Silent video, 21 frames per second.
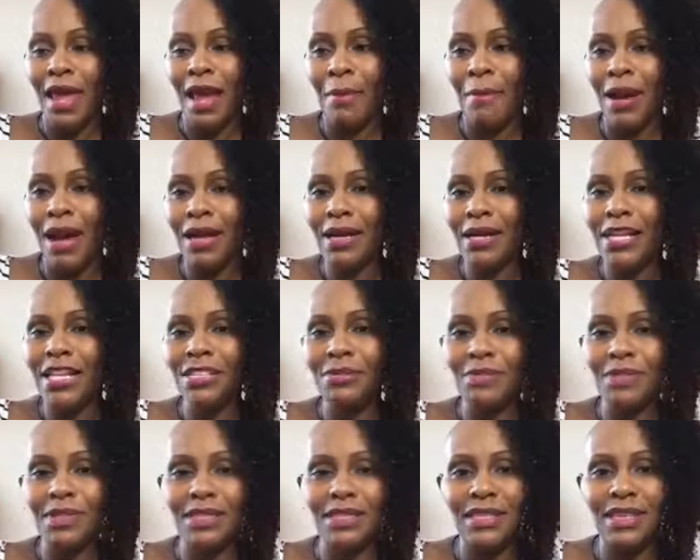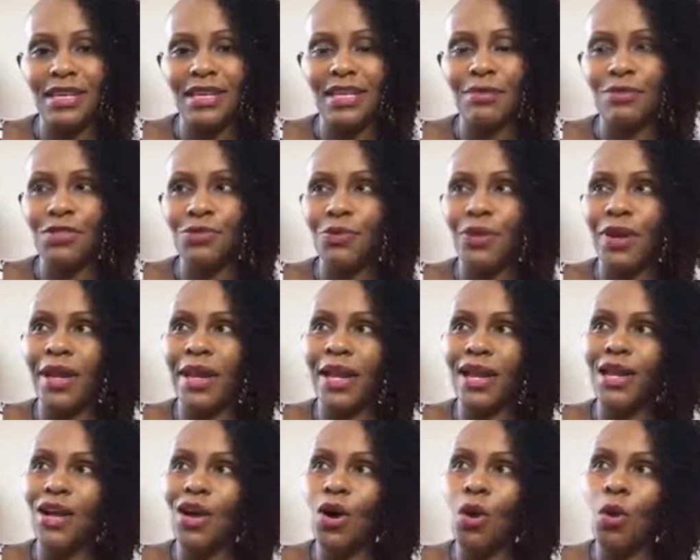And my husband said he was ready to
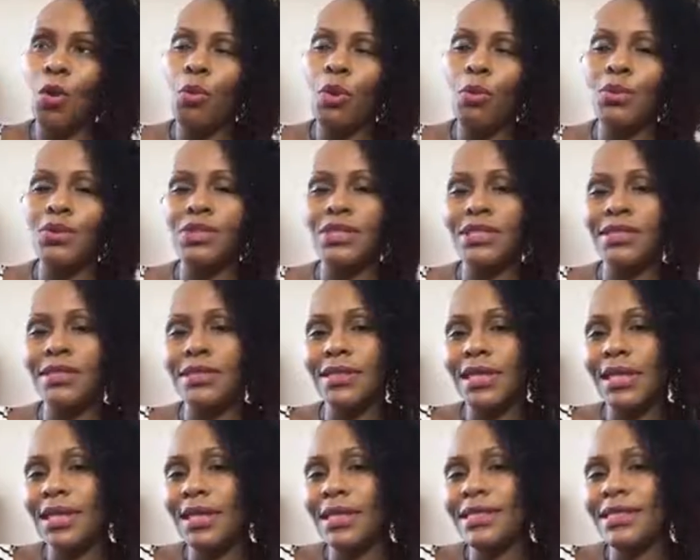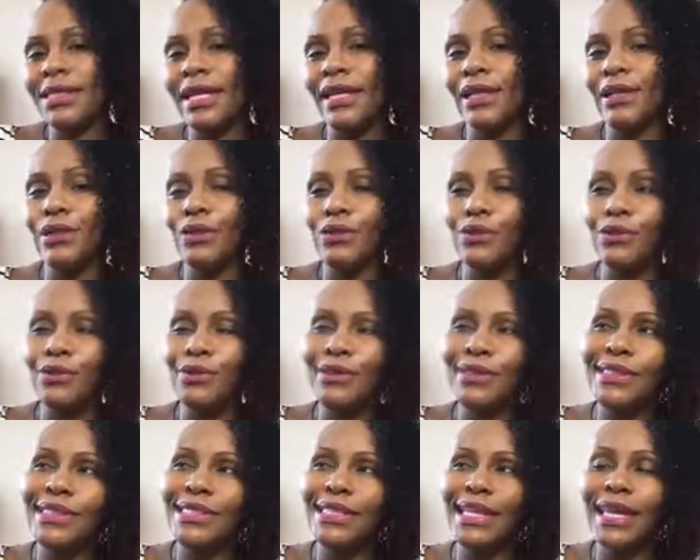go and we were just looking in St.
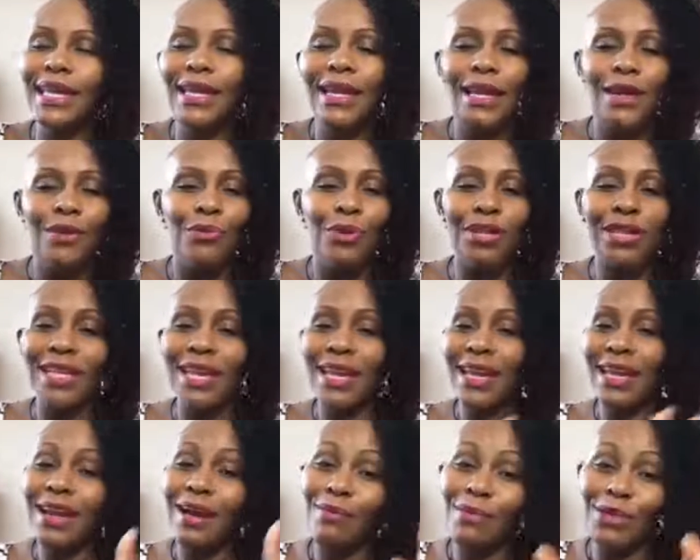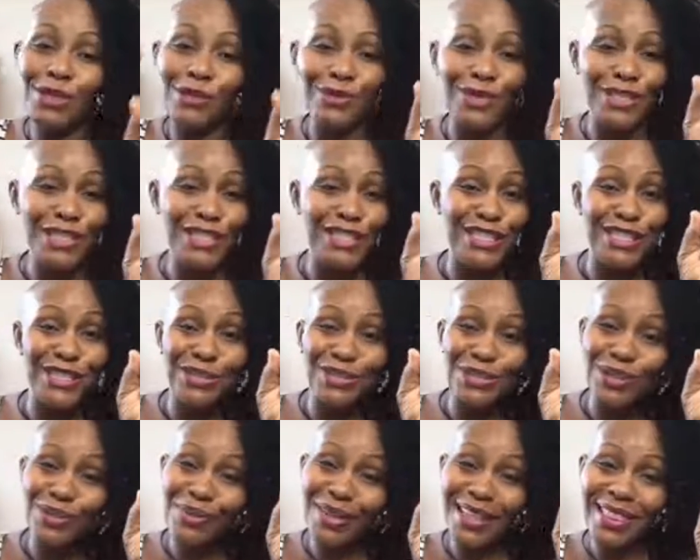Louis and we're thinking I'm going to do this
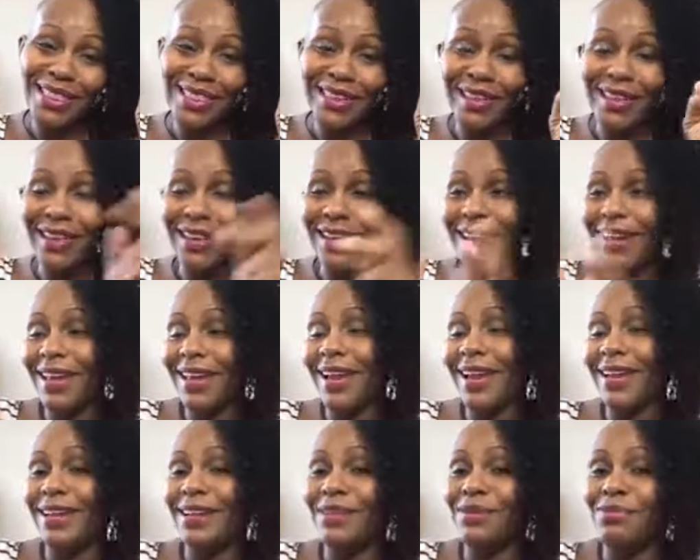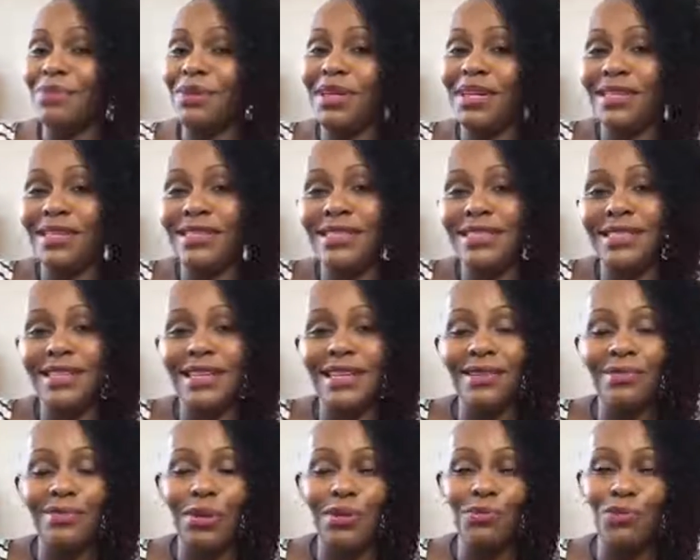jewelry thing and I need to be in a
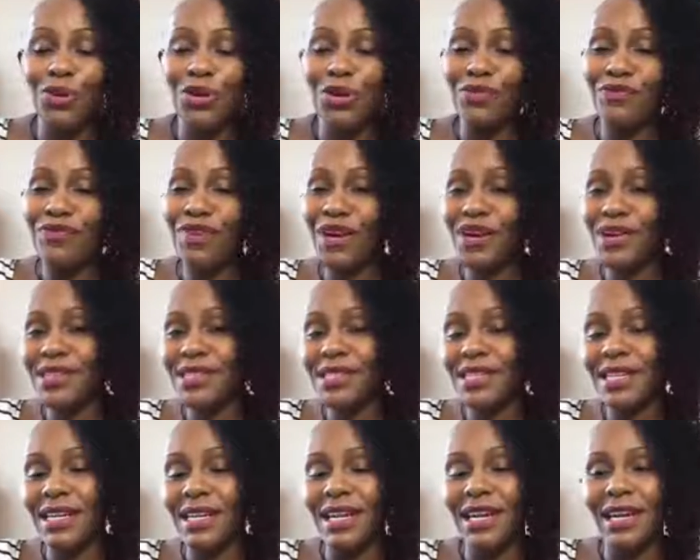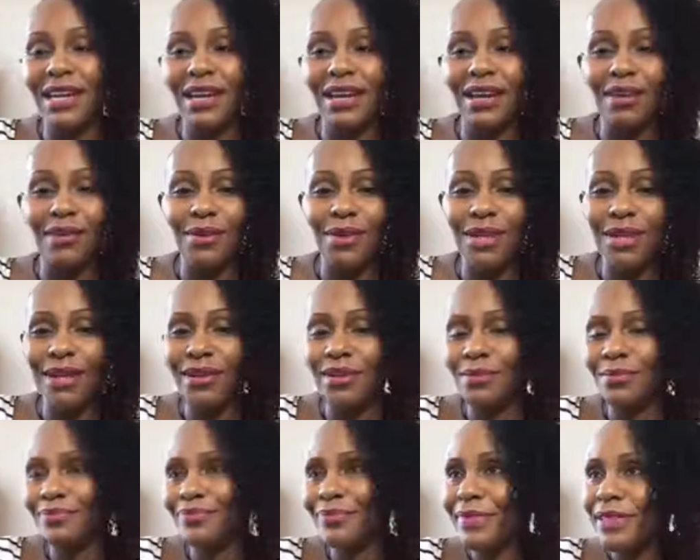city with more diversity and, uh, you
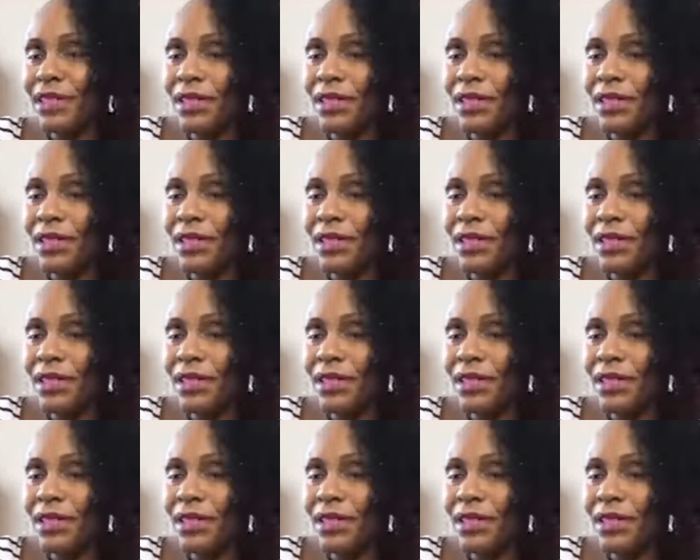know,